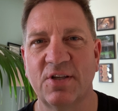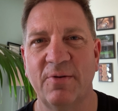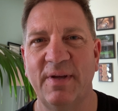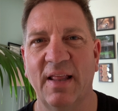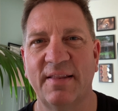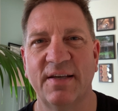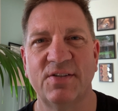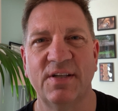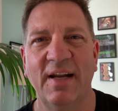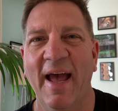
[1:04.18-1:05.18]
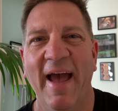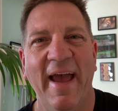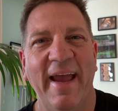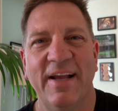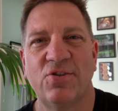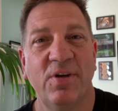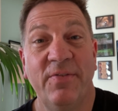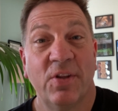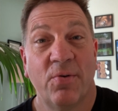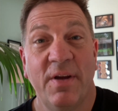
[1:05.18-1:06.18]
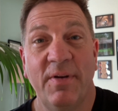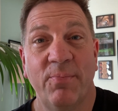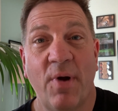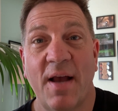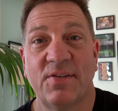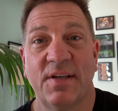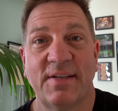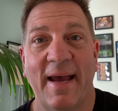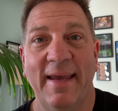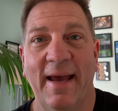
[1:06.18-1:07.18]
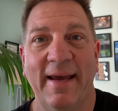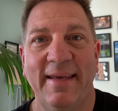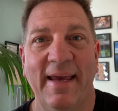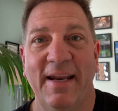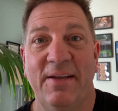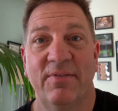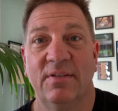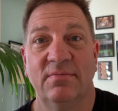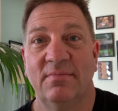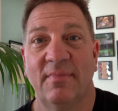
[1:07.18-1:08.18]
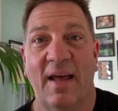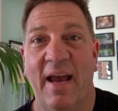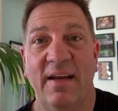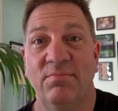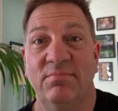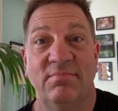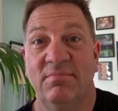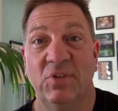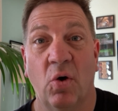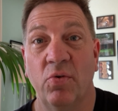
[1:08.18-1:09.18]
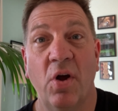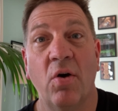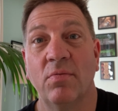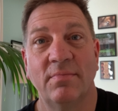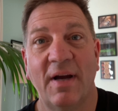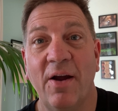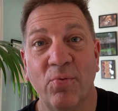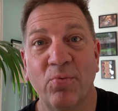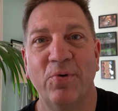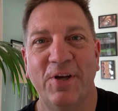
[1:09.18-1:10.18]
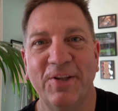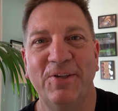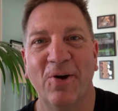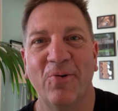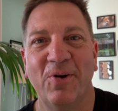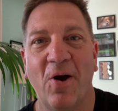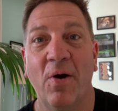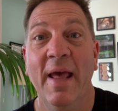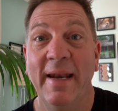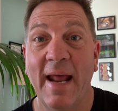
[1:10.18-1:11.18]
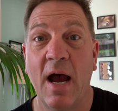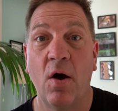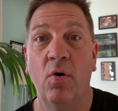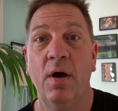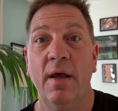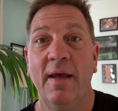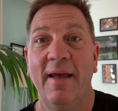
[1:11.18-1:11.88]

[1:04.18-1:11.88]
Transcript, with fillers: it's going to be like this. And and so even the grieving process, I I can't even I don't know. I really don't know. Now,